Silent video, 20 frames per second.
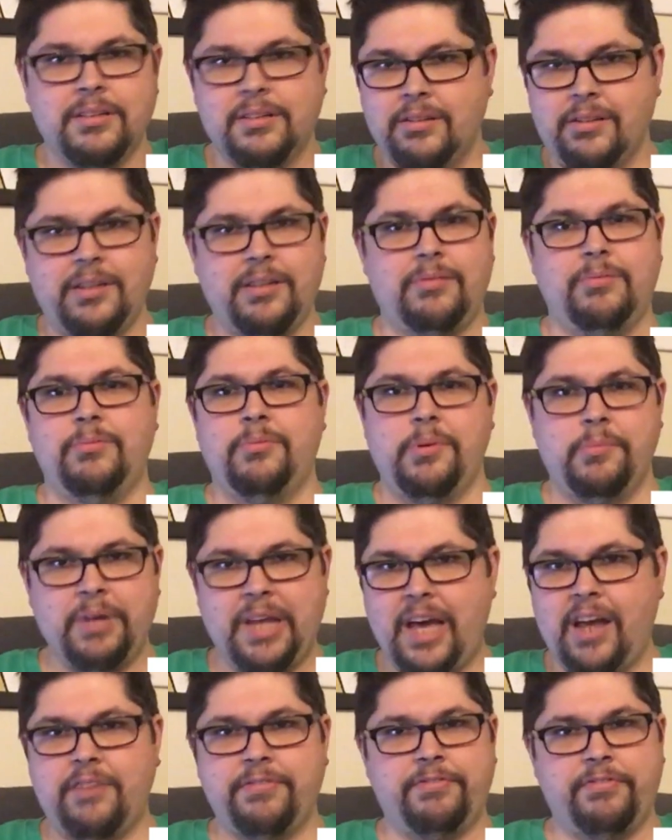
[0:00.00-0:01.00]
Like, when we
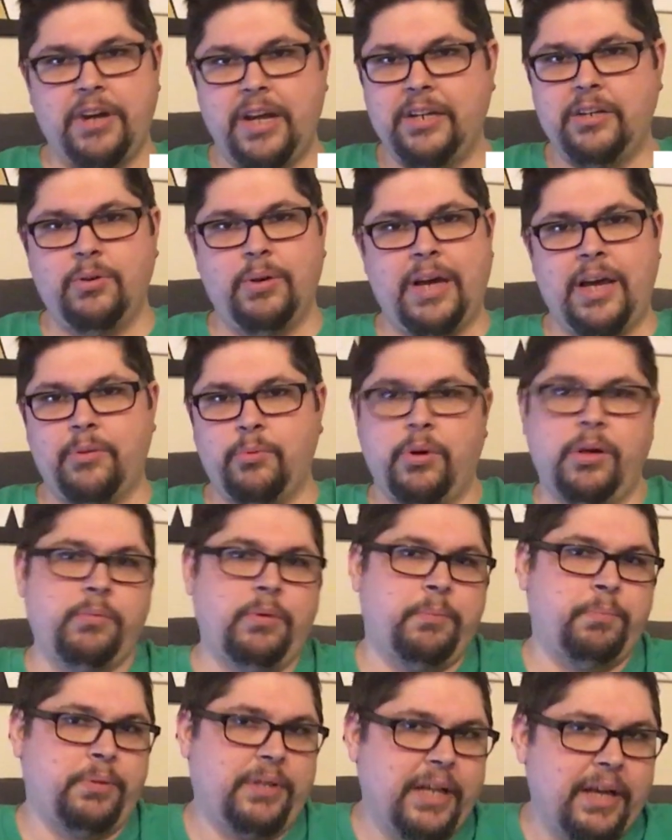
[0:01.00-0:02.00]
had a friend who had one,
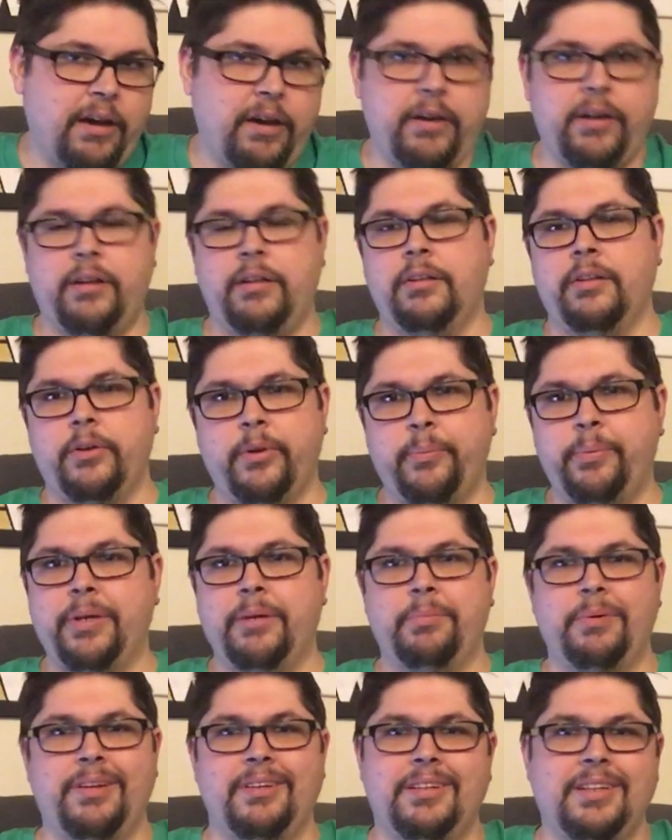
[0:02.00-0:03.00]
we'd play on it a little bit,
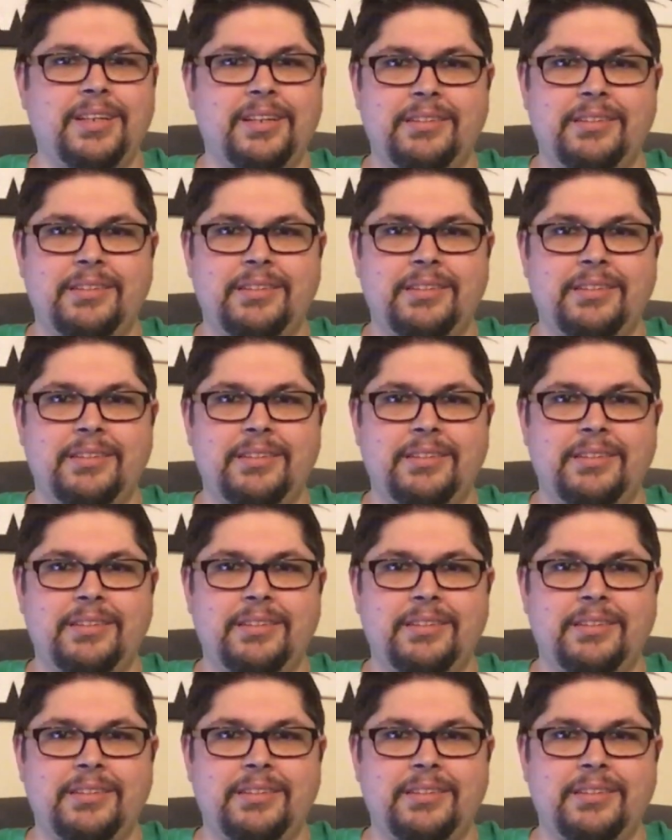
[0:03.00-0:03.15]
but